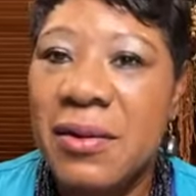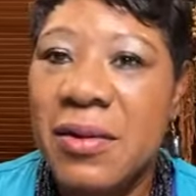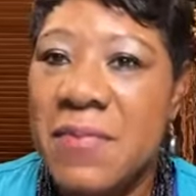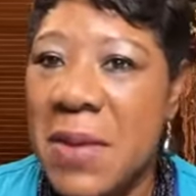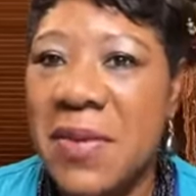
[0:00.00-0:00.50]

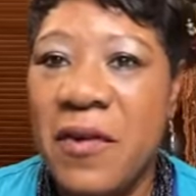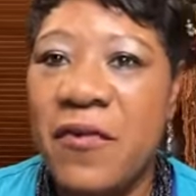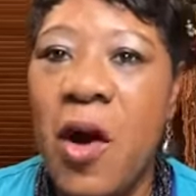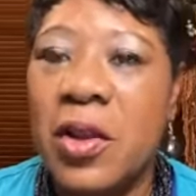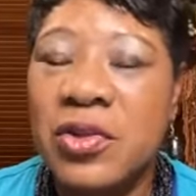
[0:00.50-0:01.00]
when maybe they
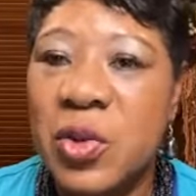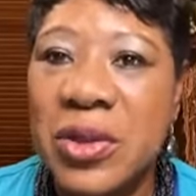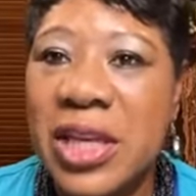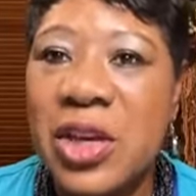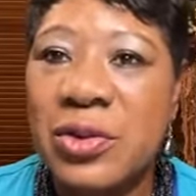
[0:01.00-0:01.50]
fall into
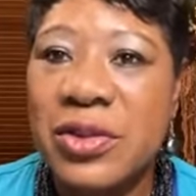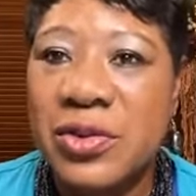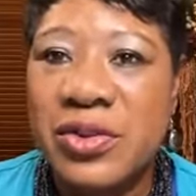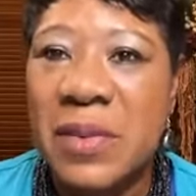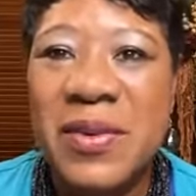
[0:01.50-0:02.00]
an
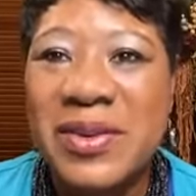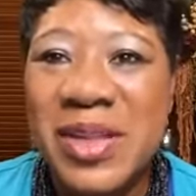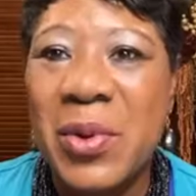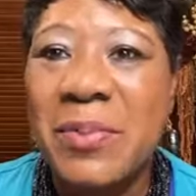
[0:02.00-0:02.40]
illness or something, you say,